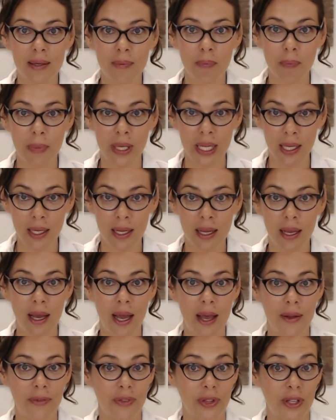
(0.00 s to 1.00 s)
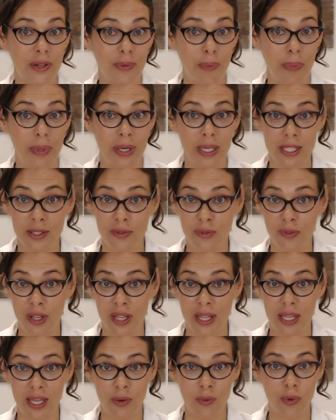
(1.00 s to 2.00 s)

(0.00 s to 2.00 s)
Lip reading: milk after breastfeeding.